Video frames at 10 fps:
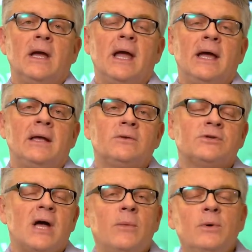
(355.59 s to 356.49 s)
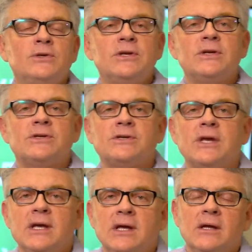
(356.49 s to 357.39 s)
And so I want you to
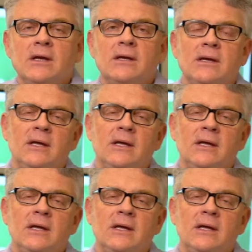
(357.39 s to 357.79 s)
see